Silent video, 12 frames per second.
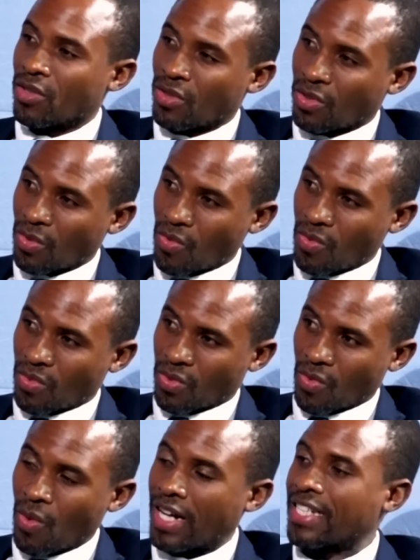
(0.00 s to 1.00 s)

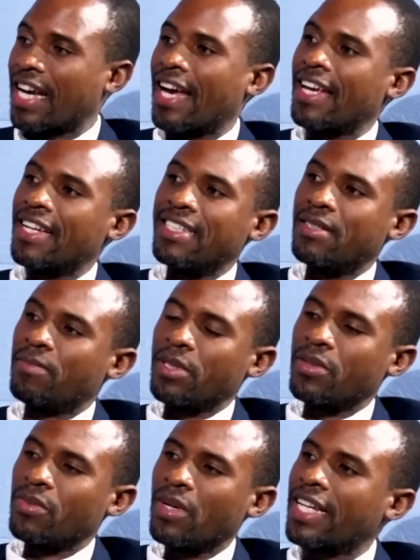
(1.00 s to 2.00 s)
to what I had
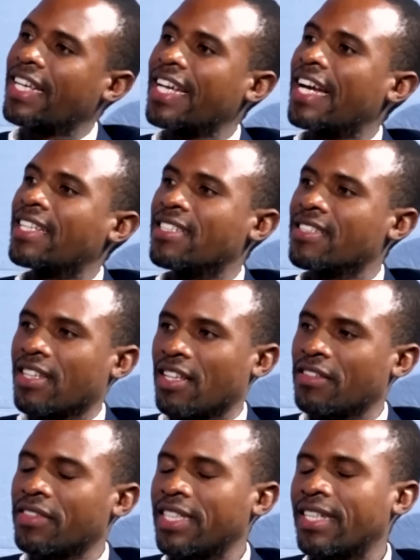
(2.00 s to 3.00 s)
been working at in South
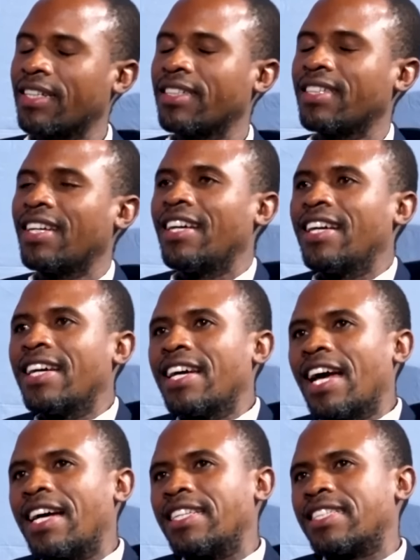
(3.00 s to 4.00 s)
Africa.
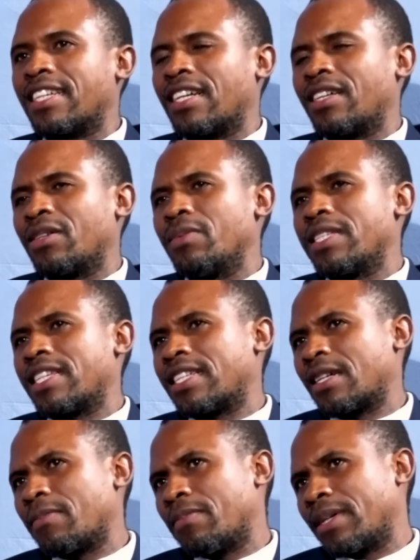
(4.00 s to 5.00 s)
And we
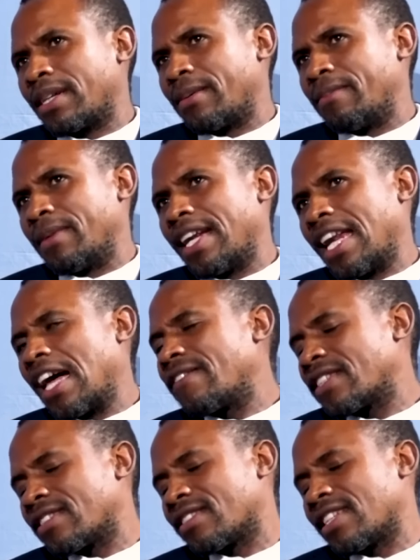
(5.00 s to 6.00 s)
set up a
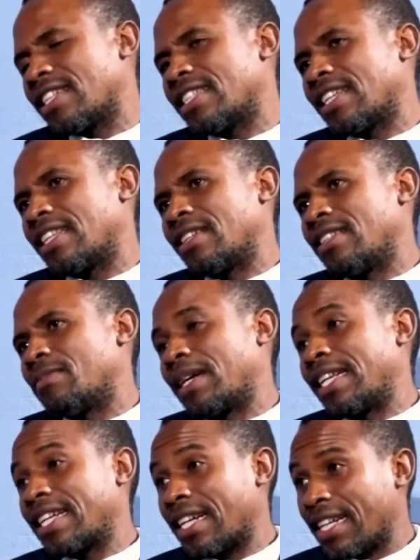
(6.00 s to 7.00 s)
lifestyle center in
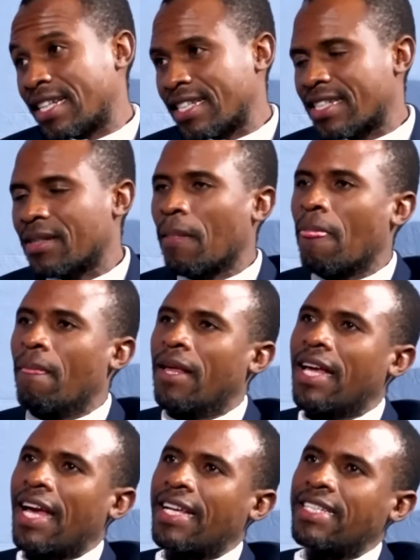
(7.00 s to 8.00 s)
Manicaland,
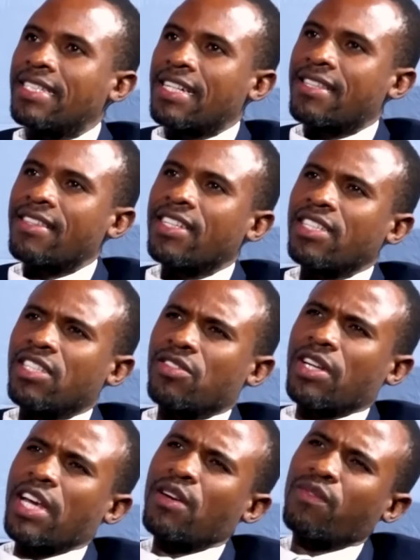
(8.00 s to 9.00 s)
and I think it
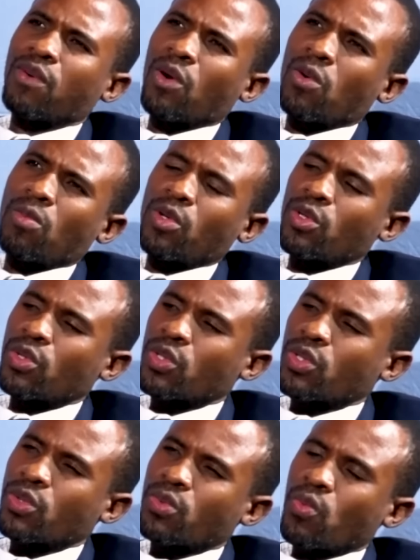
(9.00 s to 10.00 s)
ran for
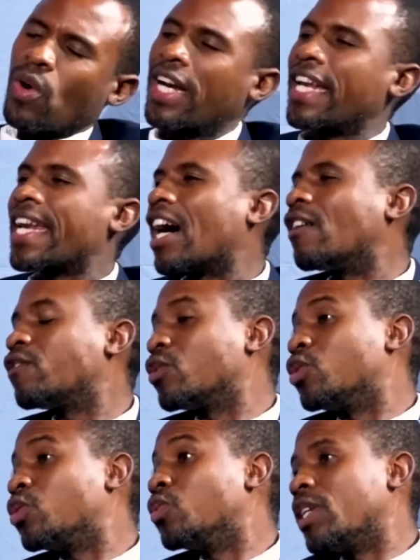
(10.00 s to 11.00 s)
almost 1.5
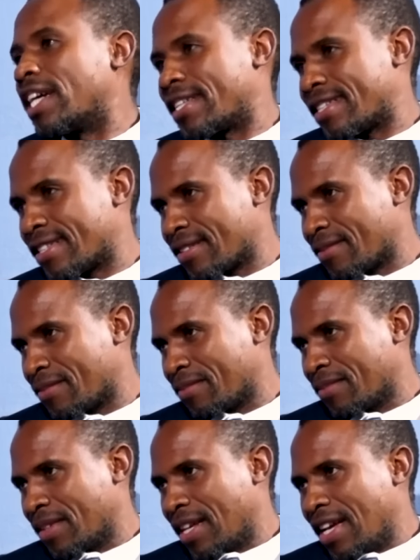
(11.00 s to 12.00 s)
to 2 years.
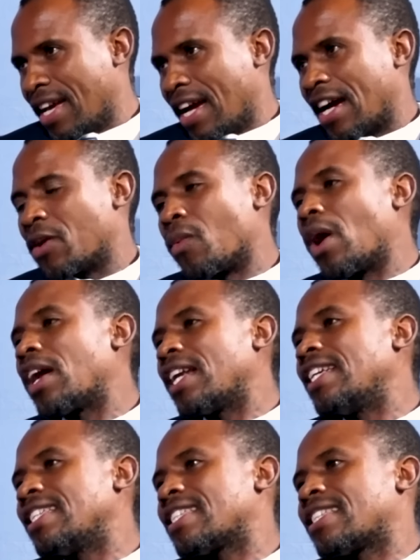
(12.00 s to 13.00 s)
And
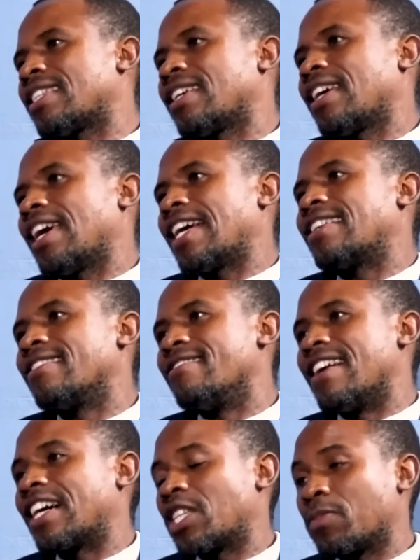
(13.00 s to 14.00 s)
whilst at
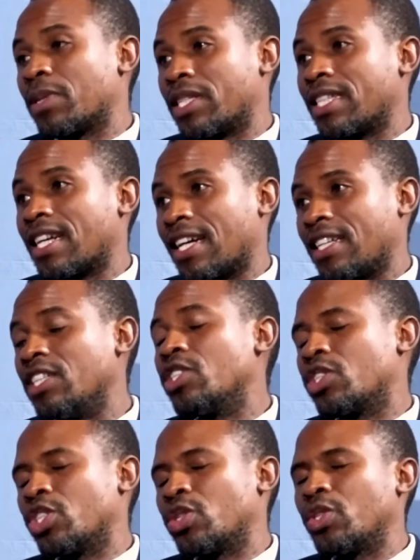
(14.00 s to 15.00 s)
that particular
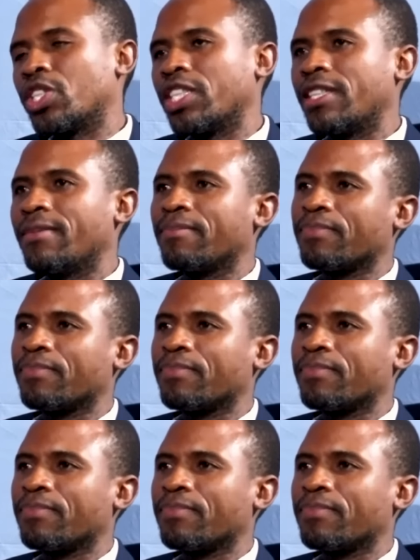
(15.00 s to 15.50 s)
institution,